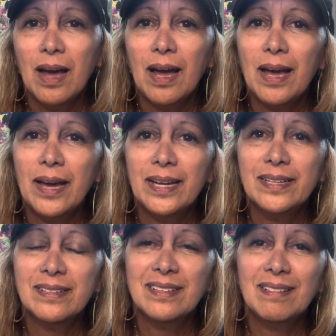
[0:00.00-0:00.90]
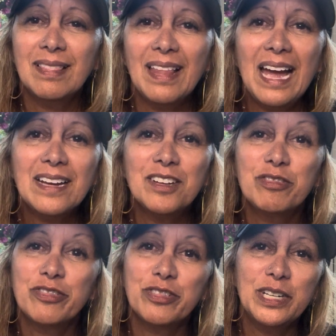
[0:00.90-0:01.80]
and the lack of
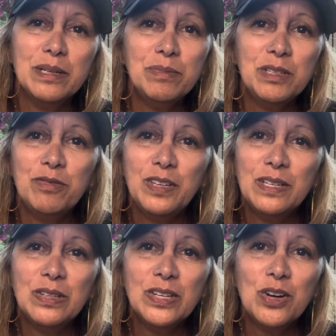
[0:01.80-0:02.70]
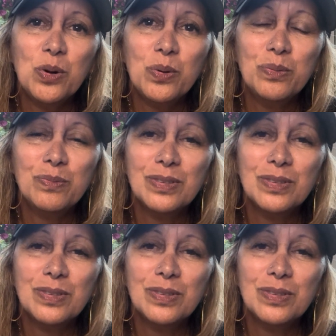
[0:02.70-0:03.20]
freedom you feel at home,